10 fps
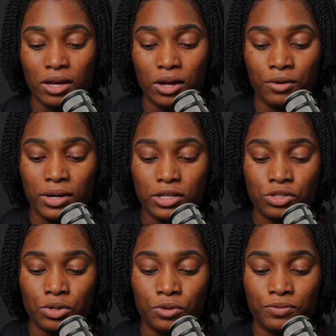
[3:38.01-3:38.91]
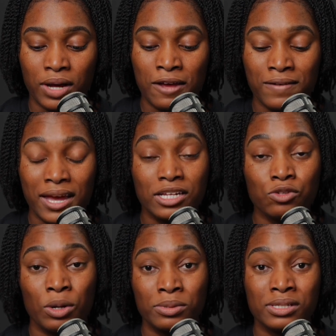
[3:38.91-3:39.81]
All right, so 5X
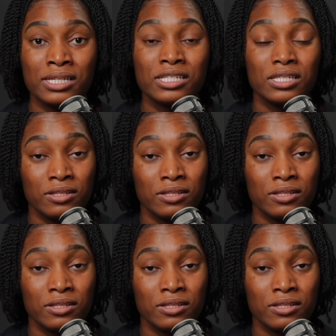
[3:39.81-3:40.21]
represents